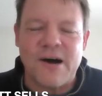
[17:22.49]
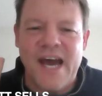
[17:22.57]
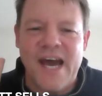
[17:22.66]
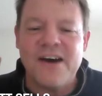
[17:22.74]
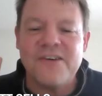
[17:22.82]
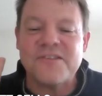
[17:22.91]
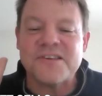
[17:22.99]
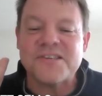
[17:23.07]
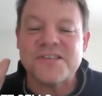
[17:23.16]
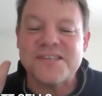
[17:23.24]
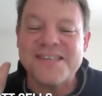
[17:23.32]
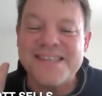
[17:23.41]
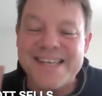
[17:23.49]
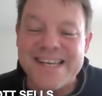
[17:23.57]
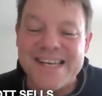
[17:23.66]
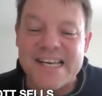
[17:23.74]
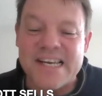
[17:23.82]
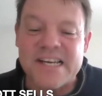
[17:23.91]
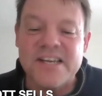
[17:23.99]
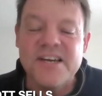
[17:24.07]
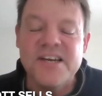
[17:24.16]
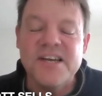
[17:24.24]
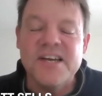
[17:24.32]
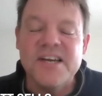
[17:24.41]
Now the seed
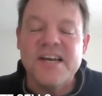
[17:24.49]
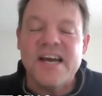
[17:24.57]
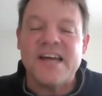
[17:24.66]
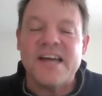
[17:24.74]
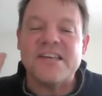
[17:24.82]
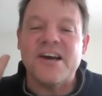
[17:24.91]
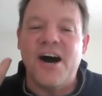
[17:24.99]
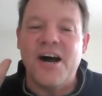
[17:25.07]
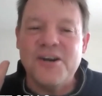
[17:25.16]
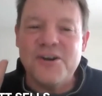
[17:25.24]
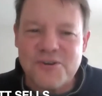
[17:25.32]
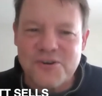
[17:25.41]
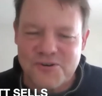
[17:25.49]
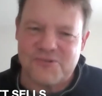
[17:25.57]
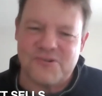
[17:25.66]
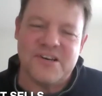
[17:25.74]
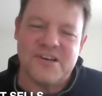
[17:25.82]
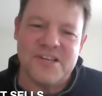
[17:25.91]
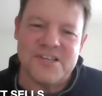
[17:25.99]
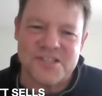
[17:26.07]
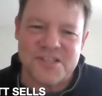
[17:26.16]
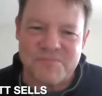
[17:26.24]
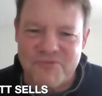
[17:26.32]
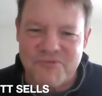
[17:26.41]
and the undercurrent
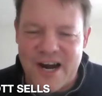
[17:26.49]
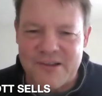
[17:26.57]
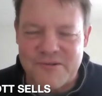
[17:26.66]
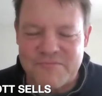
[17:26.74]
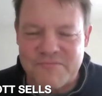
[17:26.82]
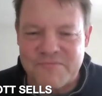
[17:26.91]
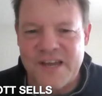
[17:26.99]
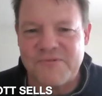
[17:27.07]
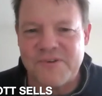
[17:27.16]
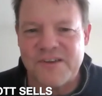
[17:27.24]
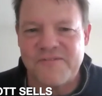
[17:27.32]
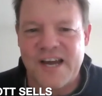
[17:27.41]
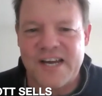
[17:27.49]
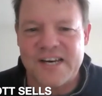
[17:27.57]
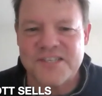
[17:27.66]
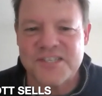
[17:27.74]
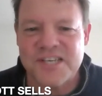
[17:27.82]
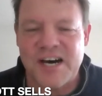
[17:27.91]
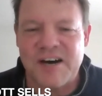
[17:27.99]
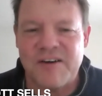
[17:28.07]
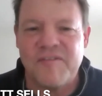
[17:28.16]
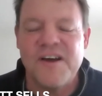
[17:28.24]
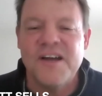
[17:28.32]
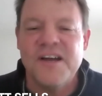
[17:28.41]
is the problem that we've got to solve,